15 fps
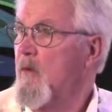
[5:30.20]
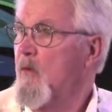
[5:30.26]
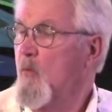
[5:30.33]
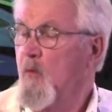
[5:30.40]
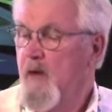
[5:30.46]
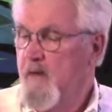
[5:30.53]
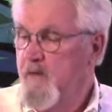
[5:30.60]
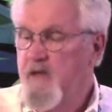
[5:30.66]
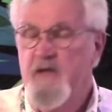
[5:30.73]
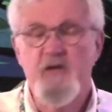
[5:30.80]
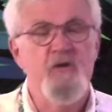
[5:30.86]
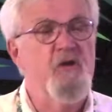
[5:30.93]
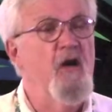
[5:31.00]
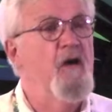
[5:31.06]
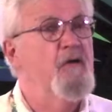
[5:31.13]
We're at this
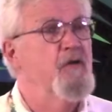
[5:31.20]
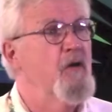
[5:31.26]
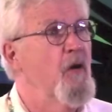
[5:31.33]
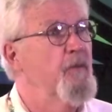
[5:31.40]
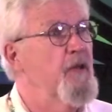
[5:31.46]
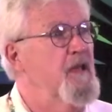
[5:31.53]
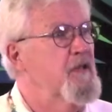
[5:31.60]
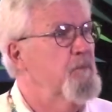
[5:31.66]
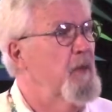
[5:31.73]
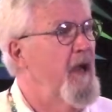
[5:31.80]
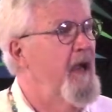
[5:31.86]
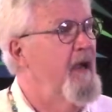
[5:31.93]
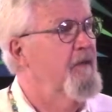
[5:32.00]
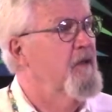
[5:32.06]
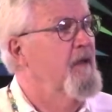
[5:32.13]
juncture on this
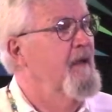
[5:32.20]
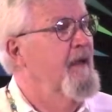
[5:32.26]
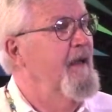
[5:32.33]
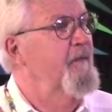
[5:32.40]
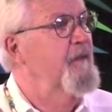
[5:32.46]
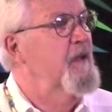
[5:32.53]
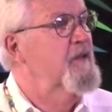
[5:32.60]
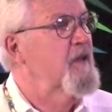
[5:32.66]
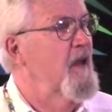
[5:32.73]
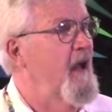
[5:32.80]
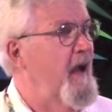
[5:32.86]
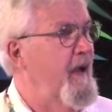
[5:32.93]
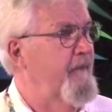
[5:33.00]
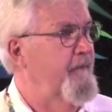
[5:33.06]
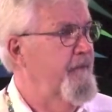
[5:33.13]
path in this
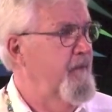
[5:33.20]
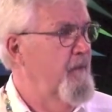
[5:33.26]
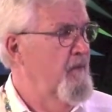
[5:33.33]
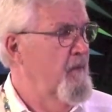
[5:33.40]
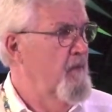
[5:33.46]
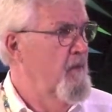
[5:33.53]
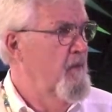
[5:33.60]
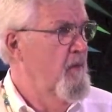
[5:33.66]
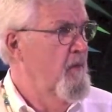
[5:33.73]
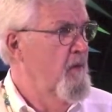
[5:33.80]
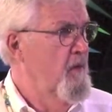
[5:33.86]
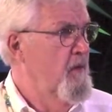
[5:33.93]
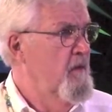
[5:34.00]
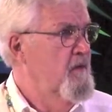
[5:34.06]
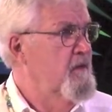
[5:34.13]
life.
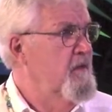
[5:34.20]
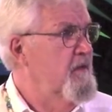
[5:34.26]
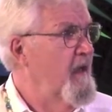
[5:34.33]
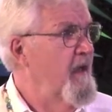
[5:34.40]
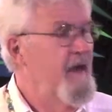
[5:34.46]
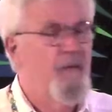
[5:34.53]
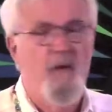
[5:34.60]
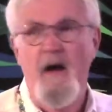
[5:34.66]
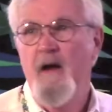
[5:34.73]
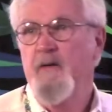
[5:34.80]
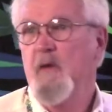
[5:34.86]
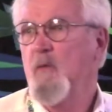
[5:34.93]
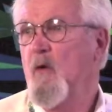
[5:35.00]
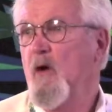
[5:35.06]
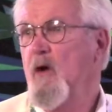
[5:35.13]
Today, around
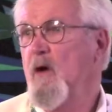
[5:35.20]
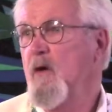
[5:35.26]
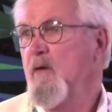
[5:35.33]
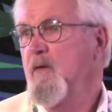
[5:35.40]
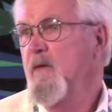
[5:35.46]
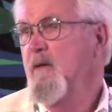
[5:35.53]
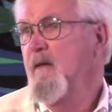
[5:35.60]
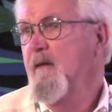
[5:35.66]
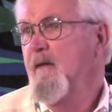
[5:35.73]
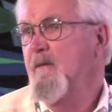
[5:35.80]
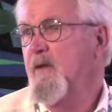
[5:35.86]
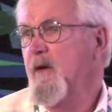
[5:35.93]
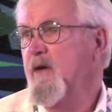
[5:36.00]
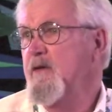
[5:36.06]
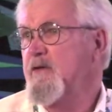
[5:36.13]
the world,
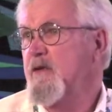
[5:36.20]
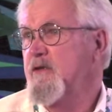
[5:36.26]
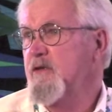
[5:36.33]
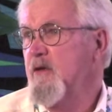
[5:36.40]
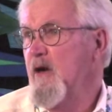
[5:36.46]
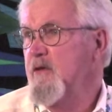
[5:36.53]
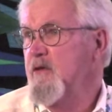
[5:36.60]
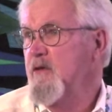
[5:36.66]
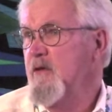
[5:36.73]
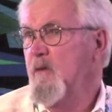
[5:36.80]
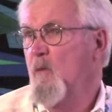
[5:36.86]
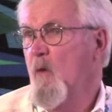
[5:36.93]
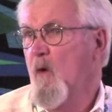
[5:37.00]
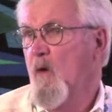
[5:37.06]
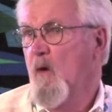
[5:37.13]
there is destruction and
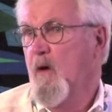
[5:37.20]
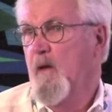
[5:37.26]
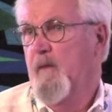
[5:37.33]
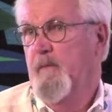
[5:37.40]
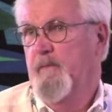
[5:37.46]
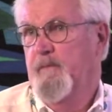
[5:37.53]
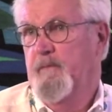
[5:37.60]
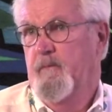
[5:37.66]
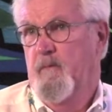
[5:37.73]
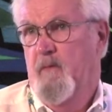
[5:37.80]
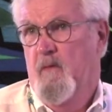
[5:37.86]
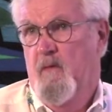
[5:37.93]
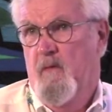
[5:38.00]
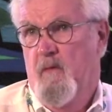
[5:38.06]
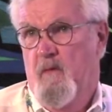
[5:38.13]
war.
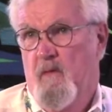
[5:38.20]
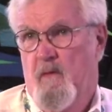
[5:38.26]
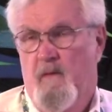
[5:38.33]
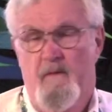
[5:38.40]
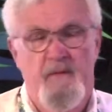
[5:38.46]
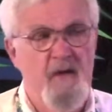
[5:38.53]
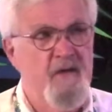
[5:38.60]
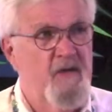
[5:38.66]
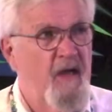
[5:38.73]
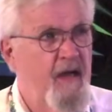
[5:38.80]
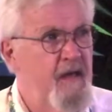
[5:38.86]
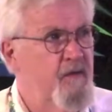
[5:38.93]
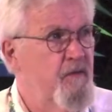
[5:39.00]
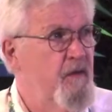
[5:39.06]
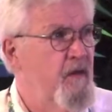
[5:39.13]
There's
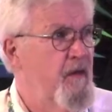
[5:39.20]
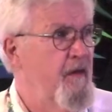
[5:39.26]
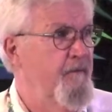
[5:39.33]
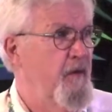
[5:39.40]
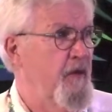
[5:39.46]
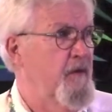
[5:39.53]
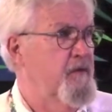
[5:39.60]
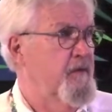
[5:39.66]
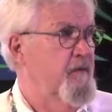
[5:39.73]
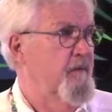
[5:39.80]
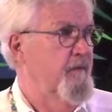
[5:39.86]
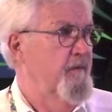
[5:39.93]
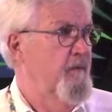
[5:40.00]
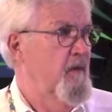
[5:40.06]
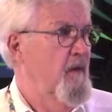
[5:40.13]
hatred and division.
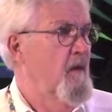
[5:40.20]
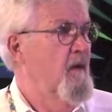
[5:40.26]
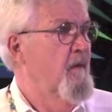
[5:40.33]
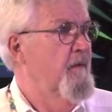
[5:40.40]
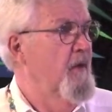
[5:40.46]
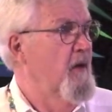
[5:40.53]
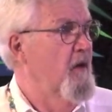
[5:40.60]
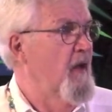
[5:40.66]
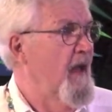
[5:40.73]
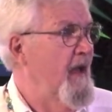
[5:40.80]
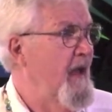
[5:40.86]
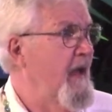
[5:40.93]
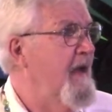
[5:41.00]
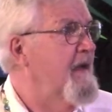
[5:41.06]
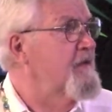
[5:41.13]
There are
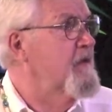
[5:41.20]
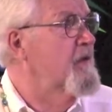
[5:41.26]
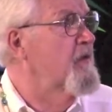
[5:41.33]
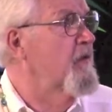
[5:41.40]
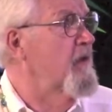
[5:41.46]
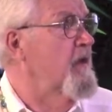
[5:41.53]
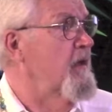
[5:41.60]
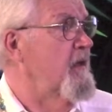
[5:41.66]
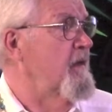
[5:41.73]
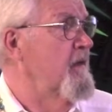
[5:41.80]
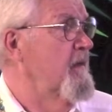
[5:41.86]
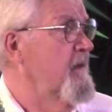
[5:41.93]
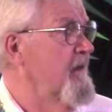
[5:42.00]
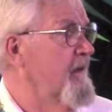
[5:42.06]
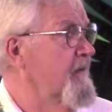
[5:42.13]
lies and greed.
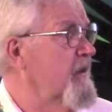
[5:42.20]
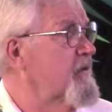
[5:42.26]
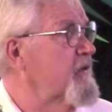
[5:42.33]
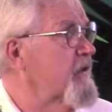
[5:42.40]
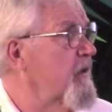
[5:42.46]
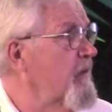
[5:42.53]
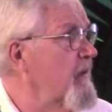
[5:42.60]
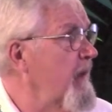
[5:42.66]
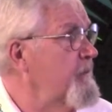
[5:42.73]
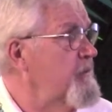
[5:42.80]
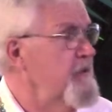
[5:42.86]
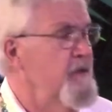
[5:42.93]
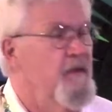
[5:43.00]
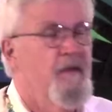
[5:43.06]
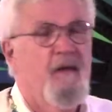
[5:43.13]
There's
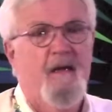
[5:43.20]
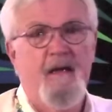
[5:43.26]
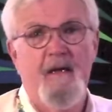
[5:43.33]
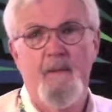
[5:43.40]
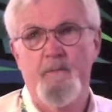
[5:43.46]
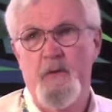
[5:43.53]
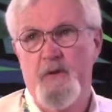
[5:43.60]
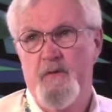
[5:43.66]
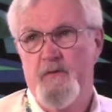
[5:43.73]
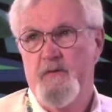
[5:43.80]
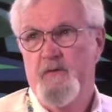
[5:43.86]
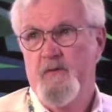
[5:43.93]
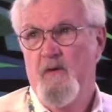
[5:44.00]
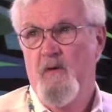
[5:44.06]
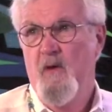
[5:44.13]
corruption and
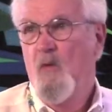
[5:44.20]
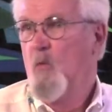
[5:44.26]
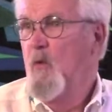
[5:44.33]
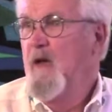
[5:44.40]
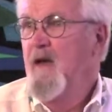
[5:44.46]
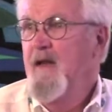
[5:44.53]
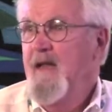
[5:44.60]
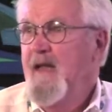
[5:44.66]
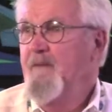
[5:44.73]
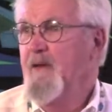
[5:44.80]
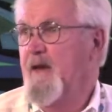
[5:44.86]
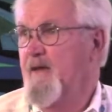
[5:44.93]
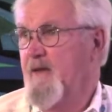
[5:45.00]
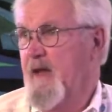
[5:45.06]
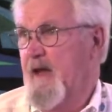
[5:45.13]
abuse. We live
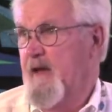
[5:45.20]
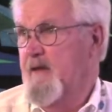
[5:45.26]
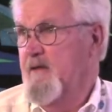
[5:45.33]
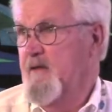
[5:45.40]
in that.